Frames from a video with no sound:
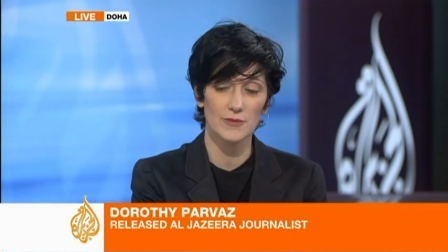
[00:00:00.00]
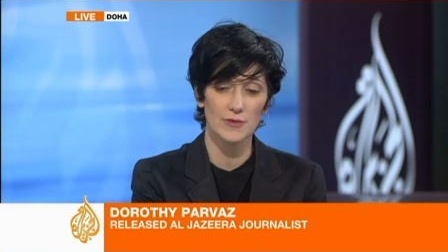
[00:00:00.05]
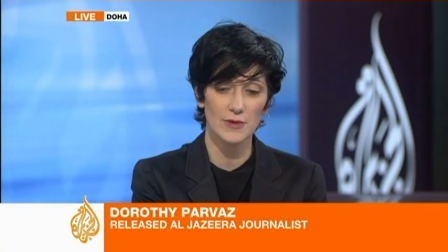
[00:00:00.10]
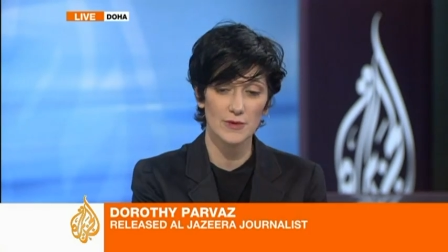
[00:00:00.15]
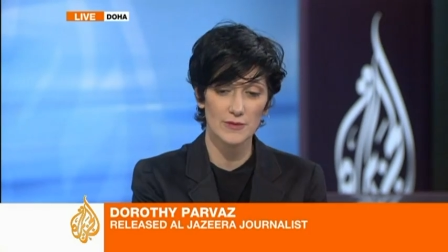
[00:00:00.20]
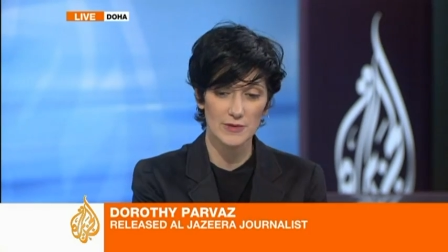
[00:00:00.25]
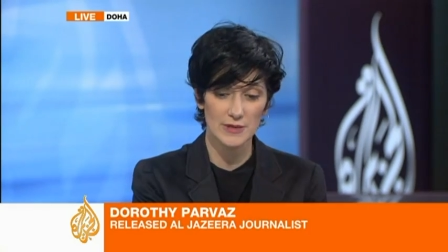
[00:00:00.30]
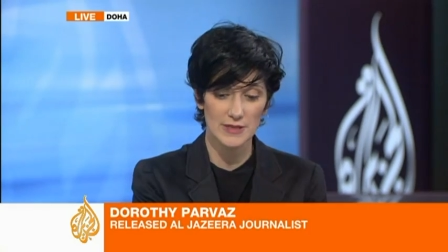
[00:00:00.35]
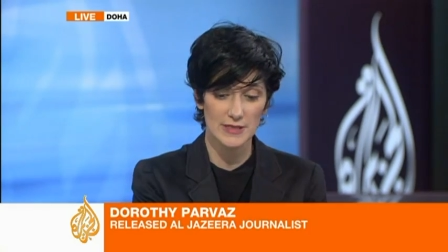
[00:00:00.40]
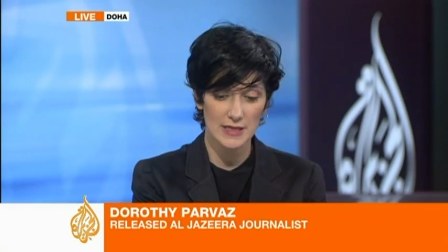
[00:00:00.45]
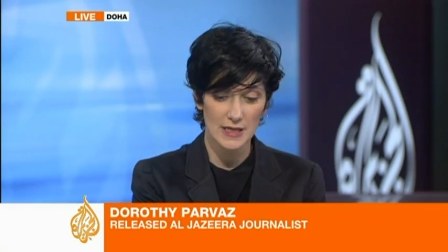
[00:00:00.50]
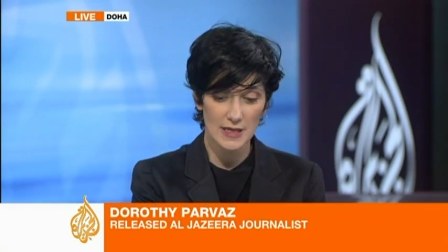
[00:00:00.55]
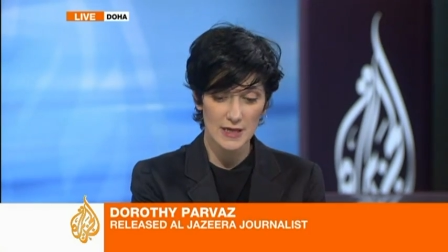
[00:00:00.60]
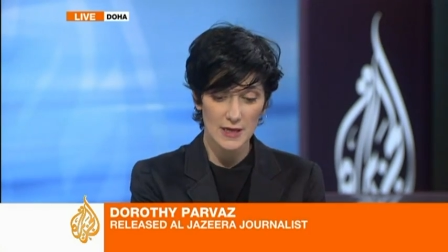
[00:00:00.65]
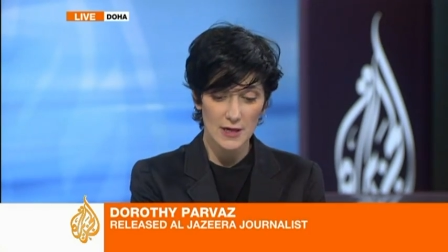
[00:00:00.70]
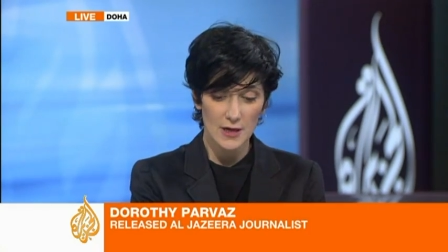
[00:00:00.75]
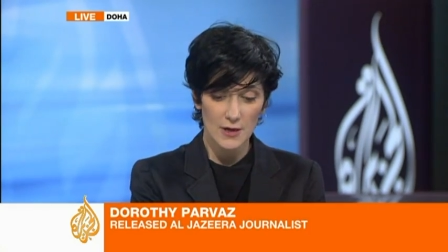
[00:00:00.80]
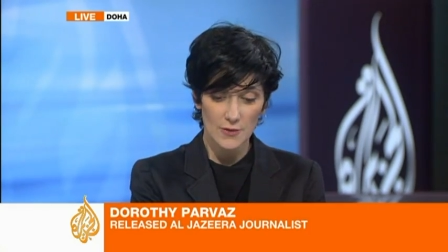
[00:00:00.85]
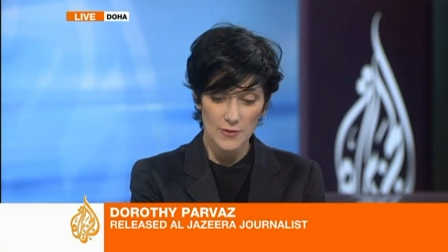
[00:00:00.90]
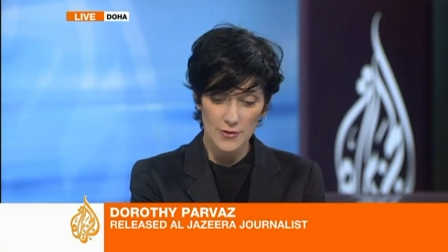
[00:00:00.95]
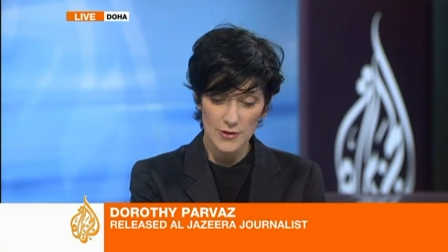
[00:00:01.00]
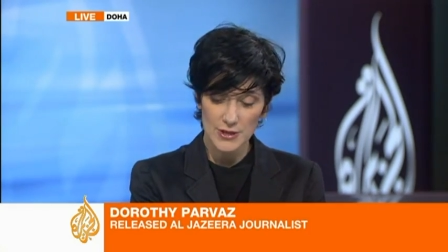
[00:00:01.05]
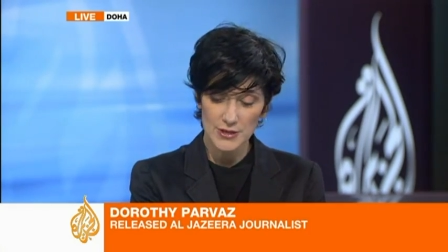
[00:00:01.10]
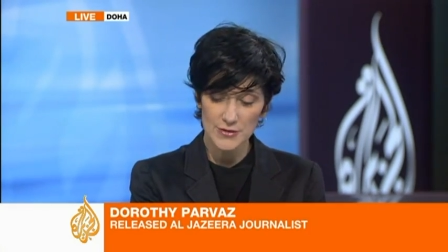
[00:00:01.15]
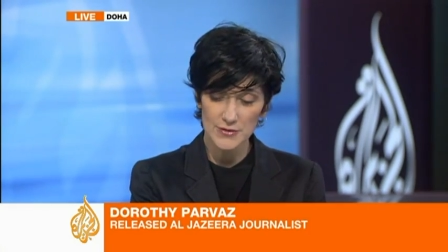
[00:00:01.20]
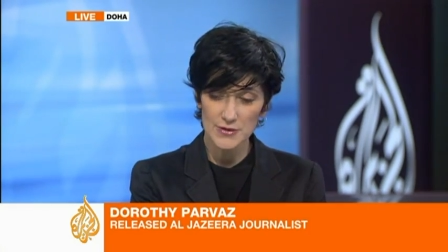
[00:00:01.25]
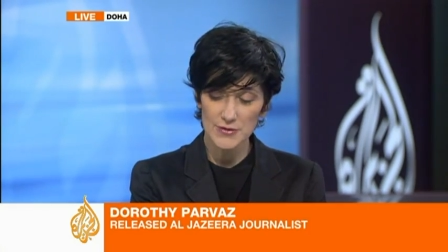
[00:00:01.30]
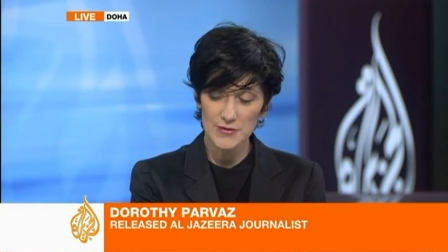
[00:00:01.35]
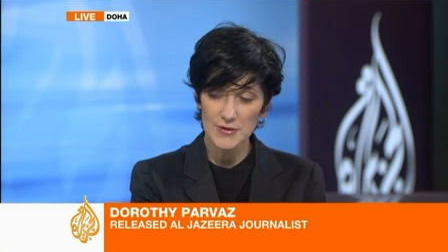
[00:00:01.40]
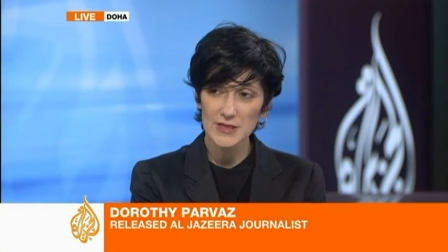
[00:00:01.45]
What was
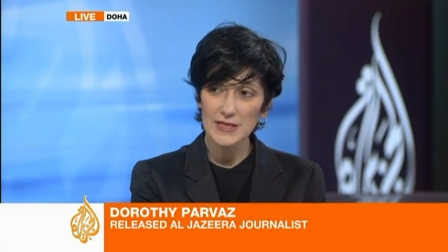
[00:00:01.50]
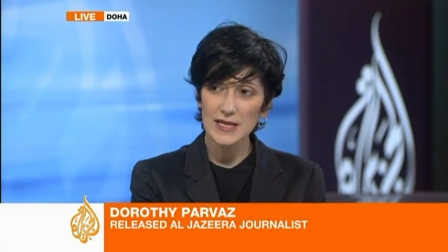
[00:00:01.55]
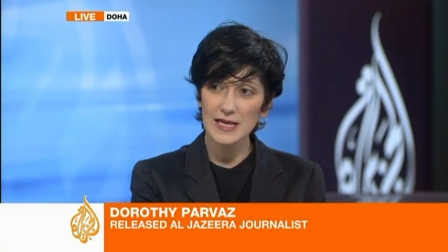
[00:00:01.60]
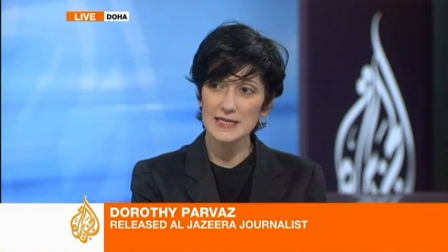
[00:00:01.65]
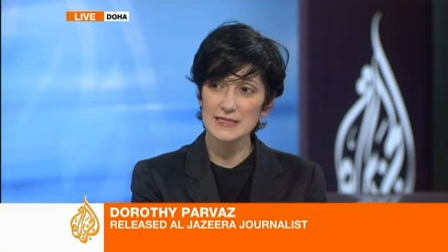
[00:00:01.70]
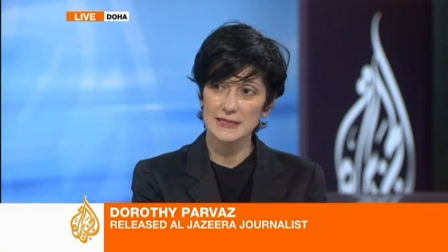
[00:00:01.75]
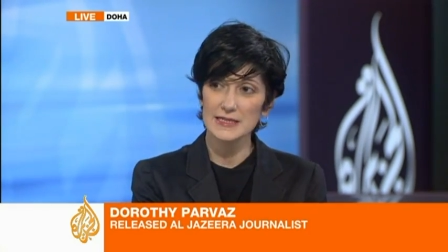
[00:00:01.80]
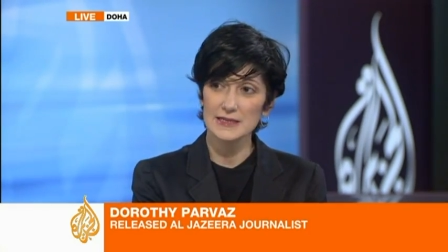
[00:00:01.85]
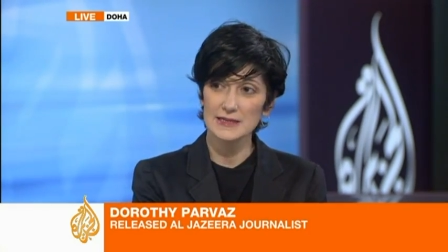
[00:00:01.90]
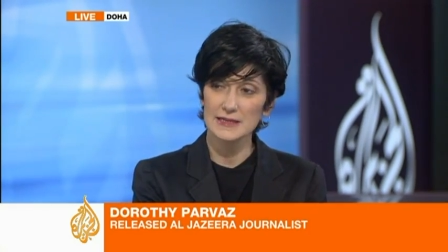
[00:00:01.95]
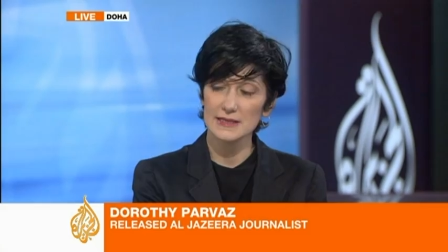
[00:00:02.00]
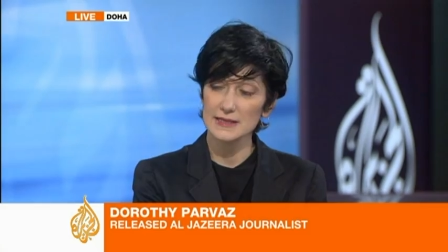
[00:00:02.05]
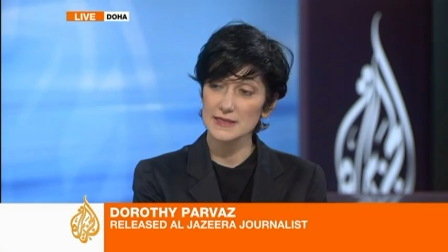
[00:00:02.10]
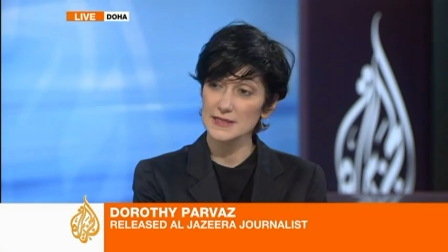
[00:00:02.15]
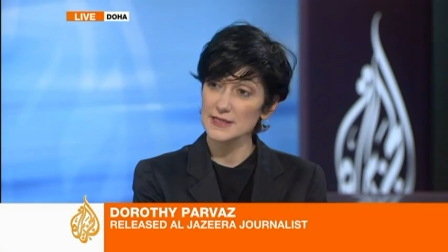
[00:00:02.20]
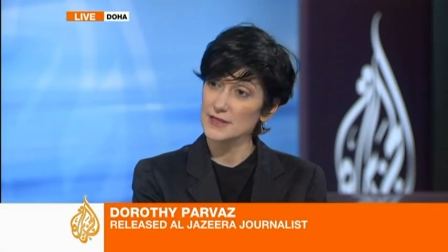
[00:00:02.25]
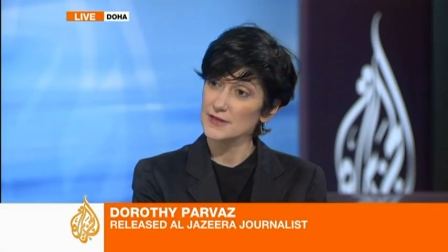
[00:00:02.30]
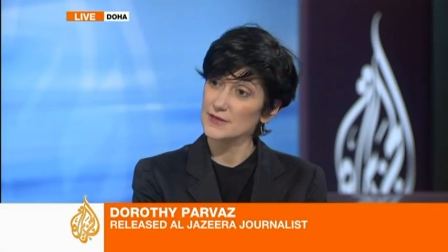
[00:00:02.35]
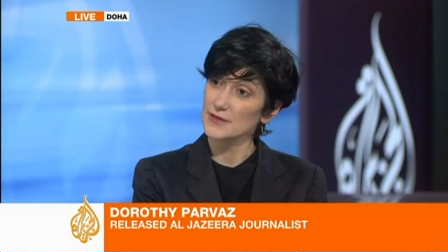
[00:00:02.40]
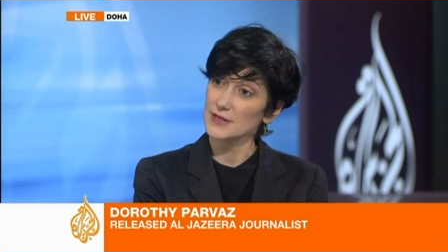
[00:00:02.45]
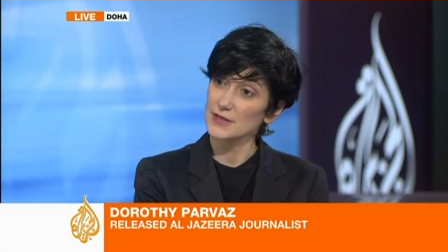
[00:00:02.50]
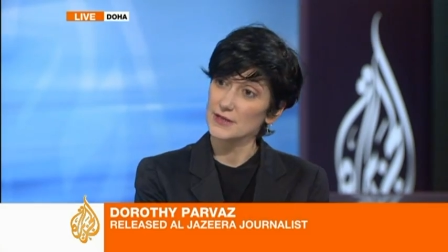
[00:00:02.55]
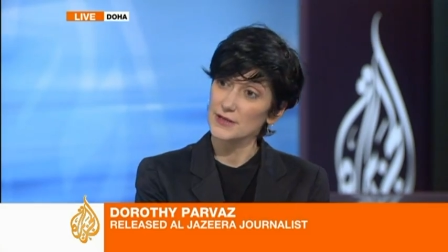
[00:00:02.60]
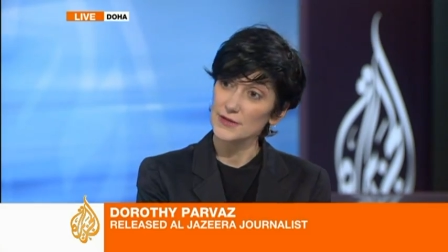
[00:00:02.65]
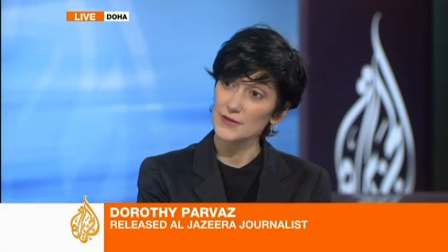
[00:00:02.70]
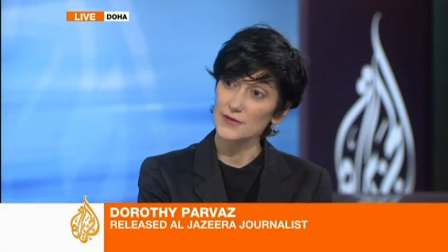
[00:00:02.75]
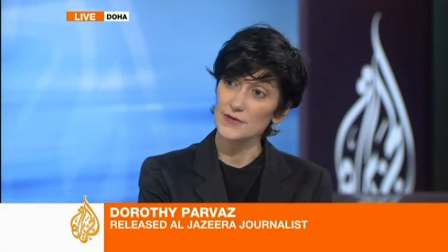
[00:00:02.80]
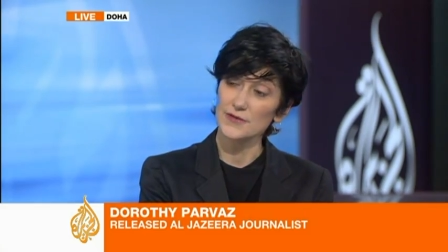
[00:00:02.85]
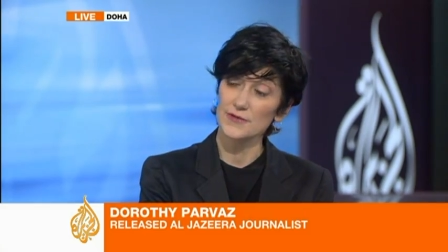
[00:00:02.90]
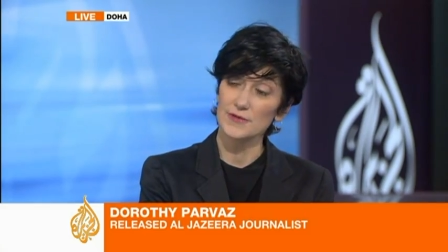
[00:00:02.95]
worse was realizing that Syrian
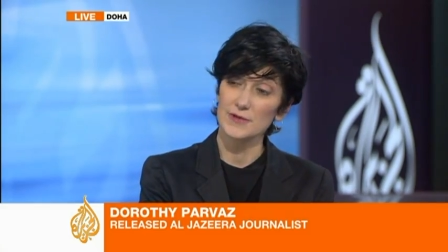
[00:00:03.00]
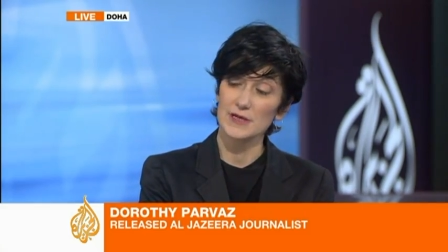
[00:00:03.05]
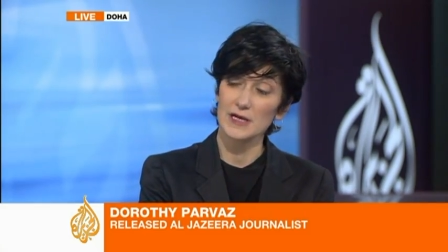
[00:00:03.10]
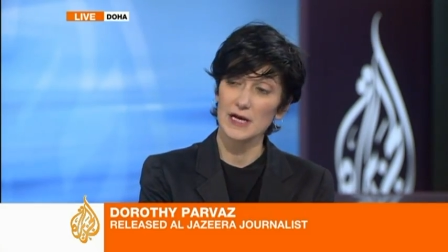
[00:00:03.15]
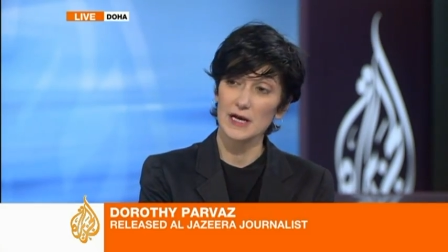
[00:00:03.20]
youth,